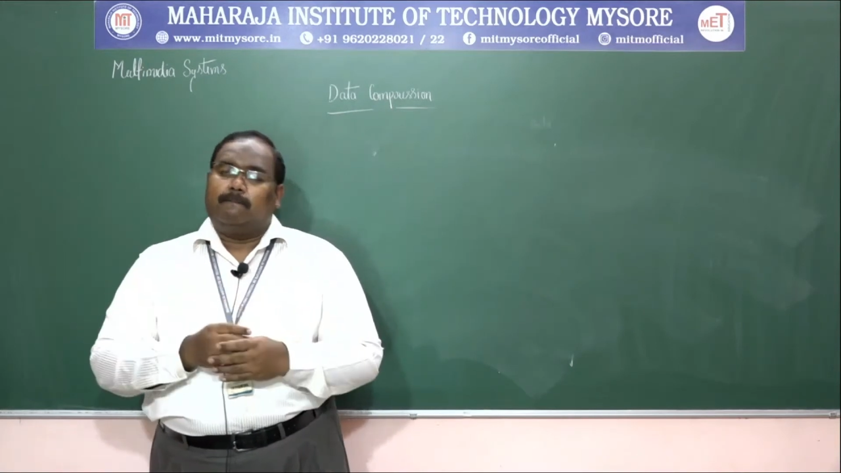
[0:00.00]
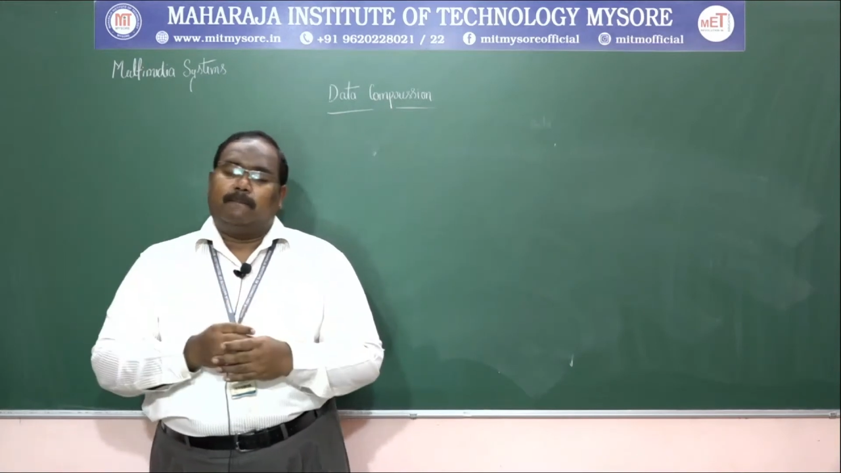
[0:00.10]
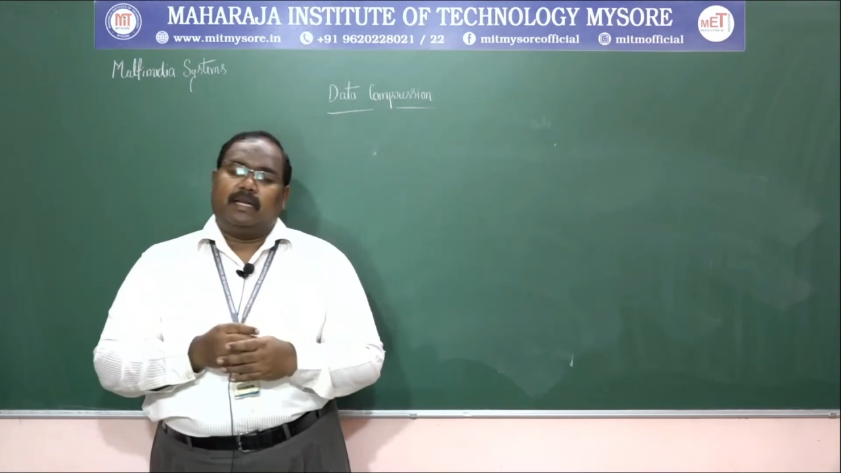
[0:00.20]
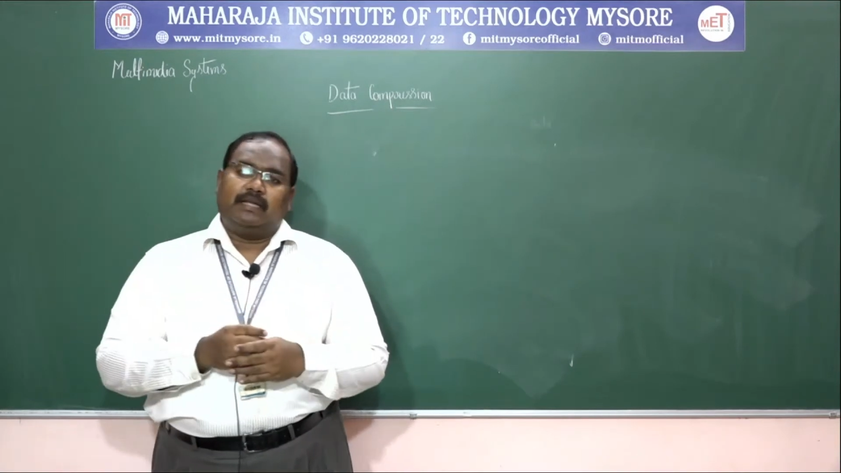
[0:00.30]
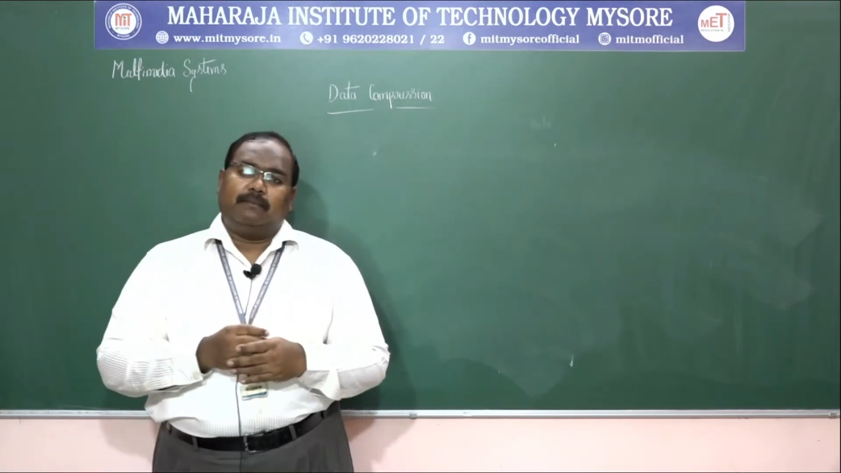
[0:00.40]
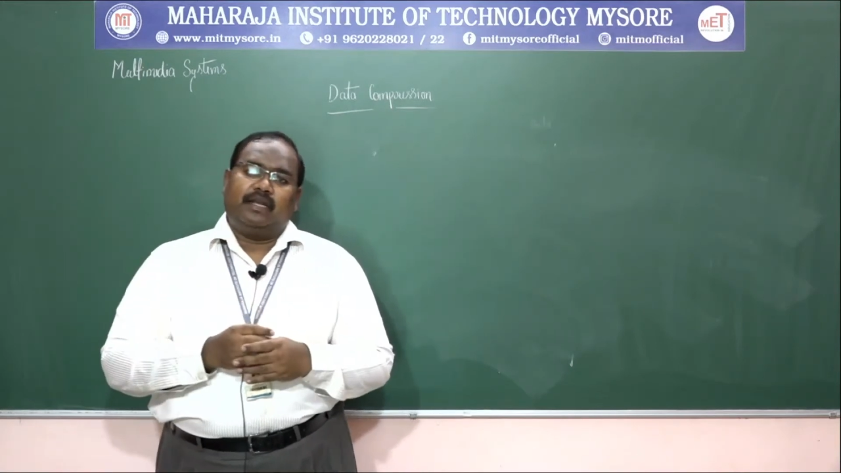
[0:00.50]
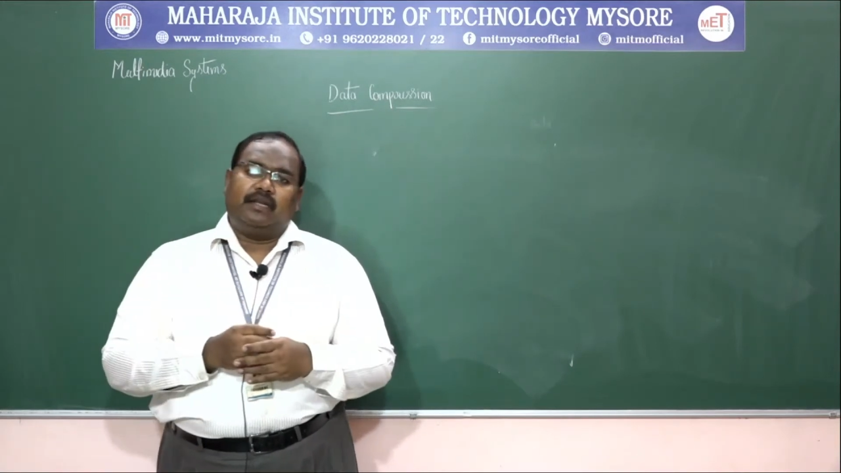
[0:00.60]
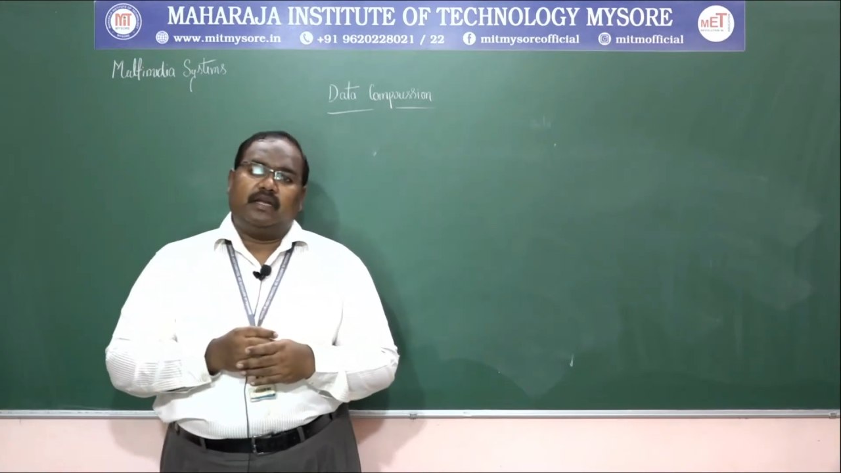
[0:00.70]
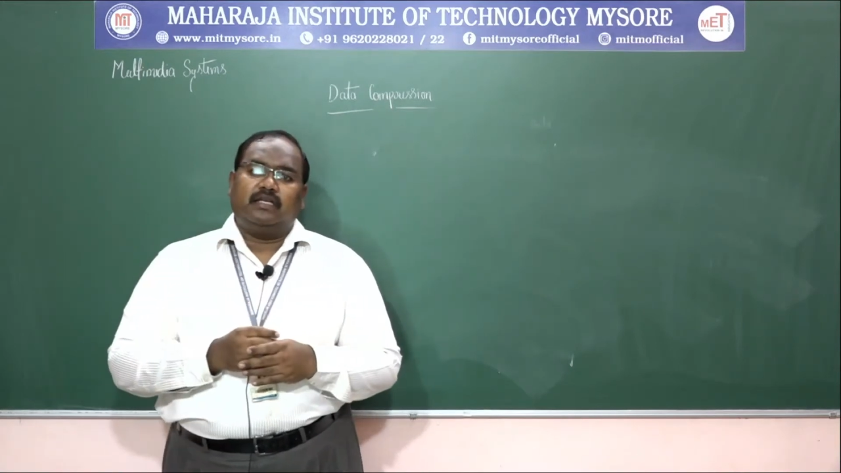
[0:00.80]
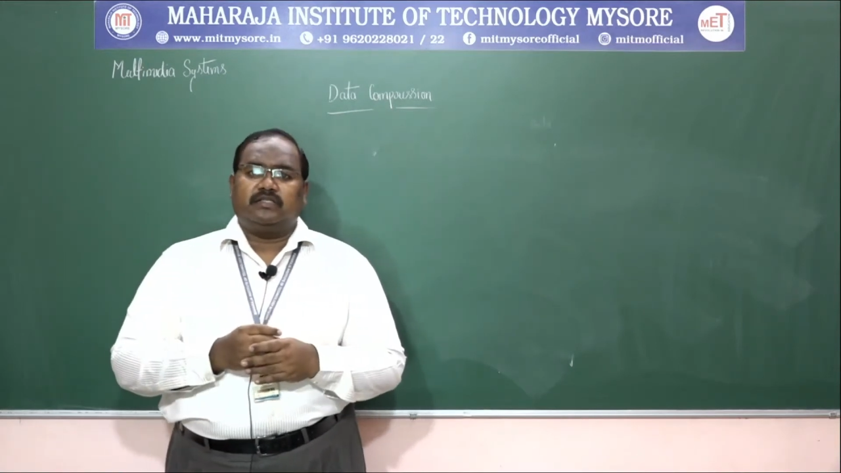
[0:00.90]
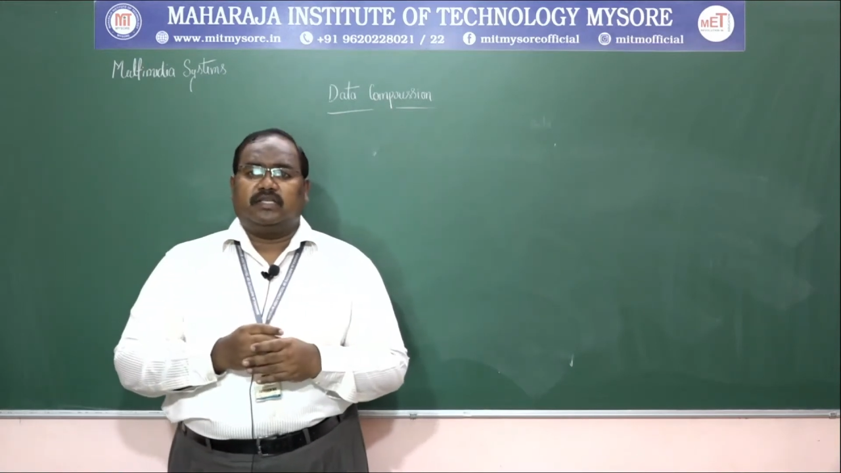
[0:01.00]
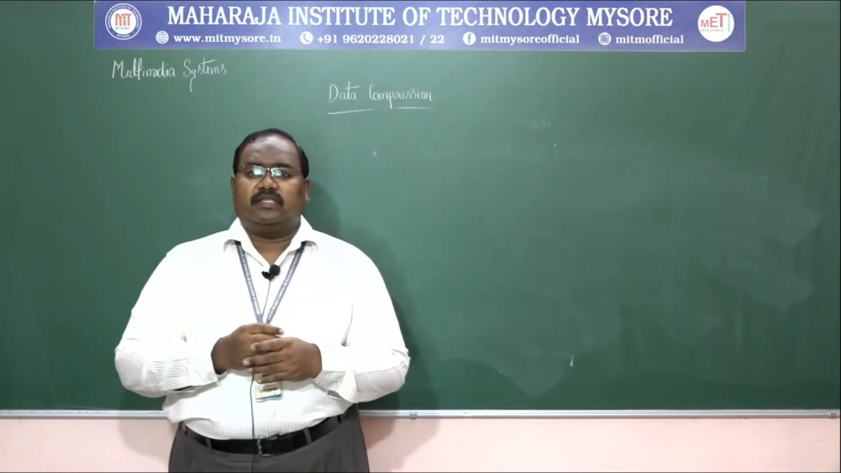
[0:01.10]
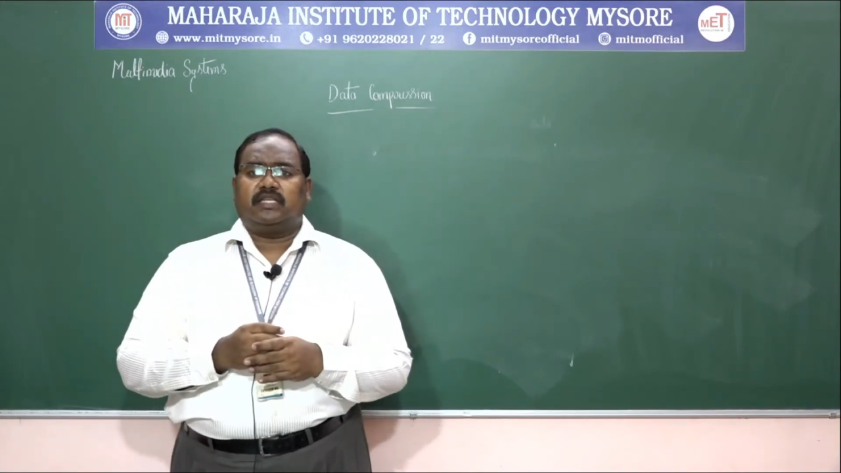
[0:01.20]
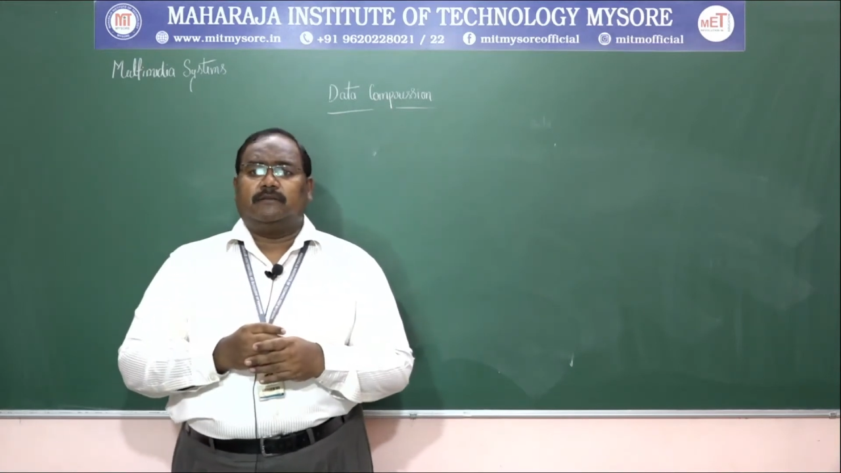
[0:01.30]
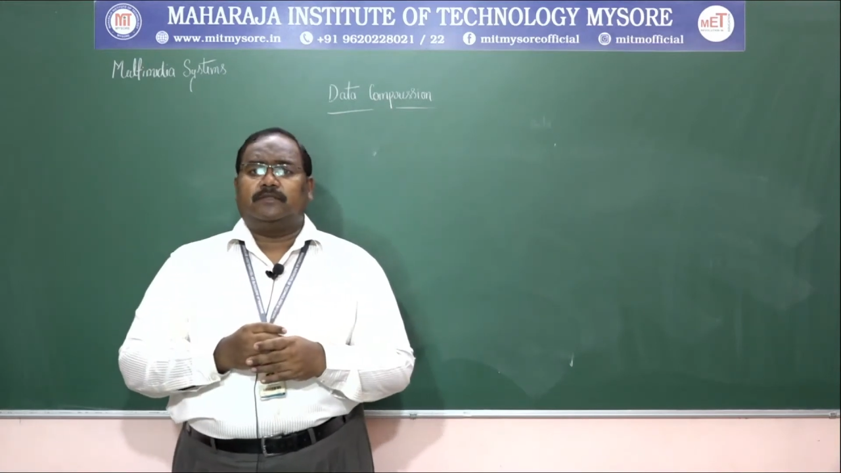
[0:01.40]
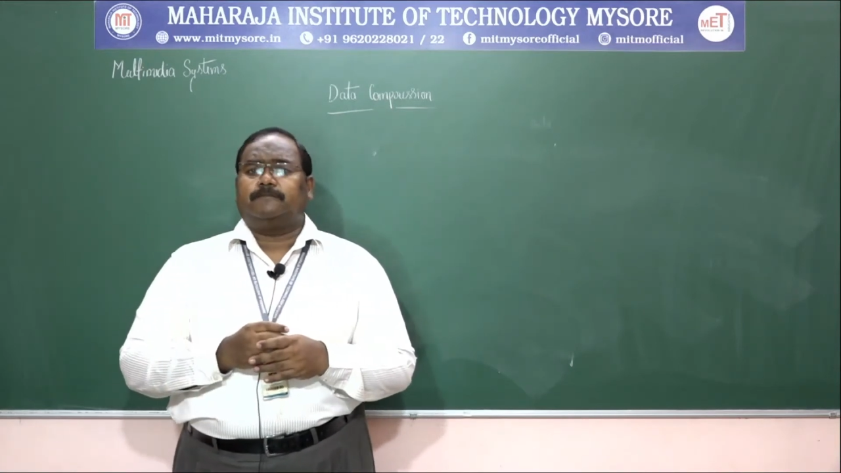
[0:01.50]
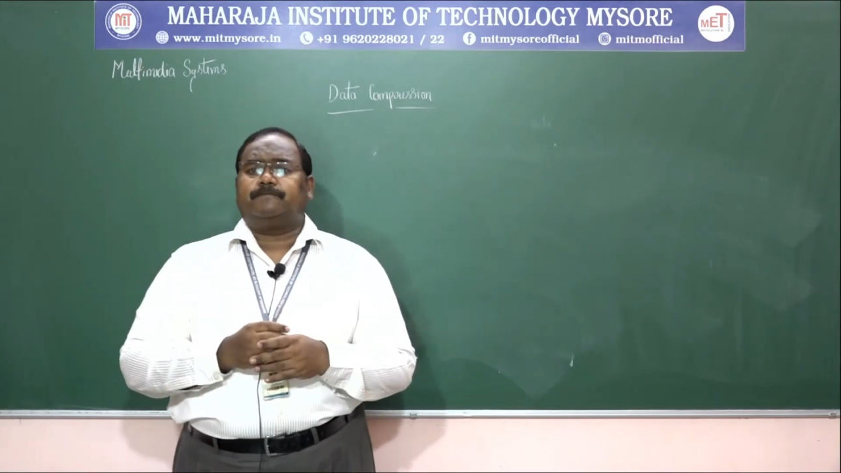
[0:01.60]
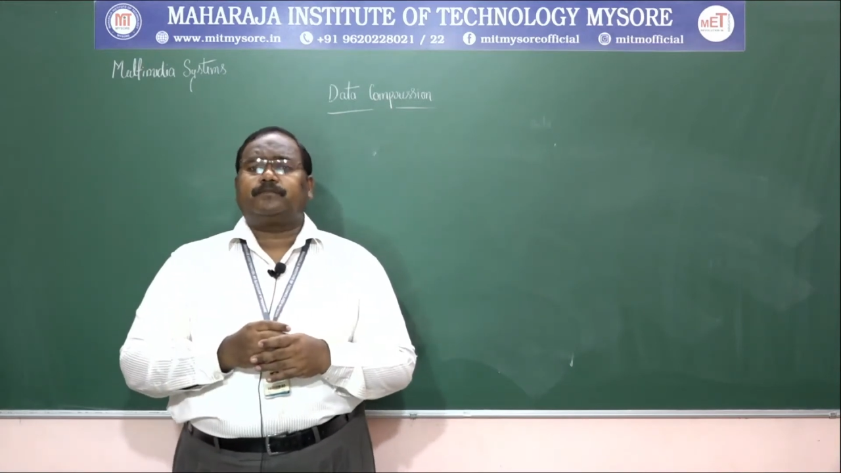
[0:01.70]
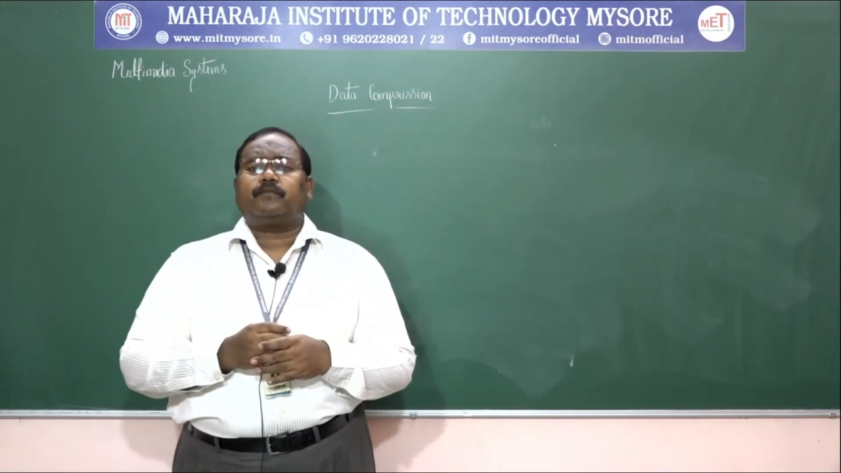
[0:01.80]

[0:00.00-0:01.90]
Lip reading: multimedia systems,